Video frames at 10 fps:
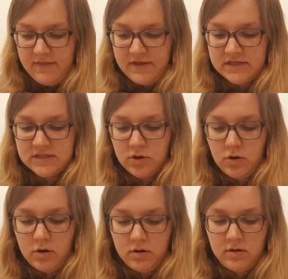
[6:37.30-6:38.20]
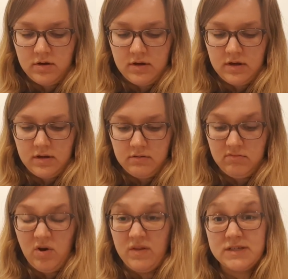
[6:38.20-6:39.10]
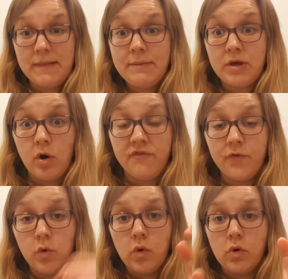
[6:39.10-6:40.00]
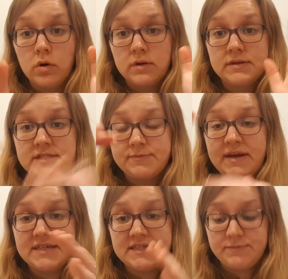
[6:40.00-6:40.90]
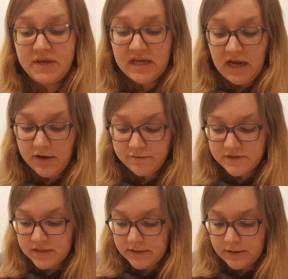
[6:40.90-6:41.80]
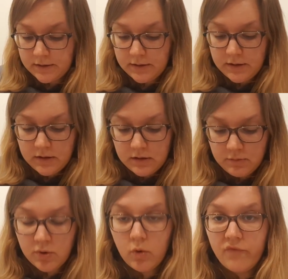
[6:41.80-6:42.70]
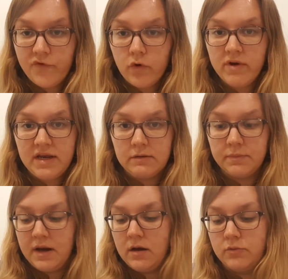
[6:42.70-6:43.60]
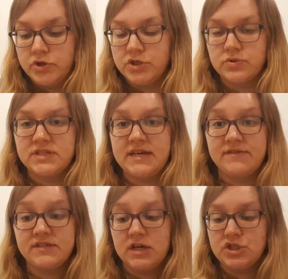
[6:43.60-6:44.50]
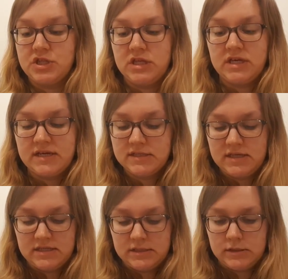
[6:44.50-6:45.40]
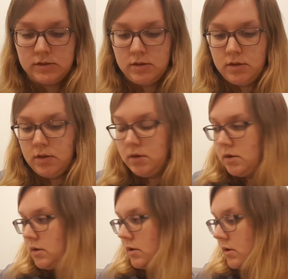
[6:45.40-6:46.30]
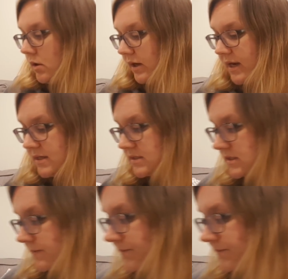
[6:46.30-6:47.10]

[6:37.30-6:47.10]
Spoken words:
that's got, well, it's maybe got 4 spaces big enough to put all 4 in, but we shall see if such a thing exists, I guess.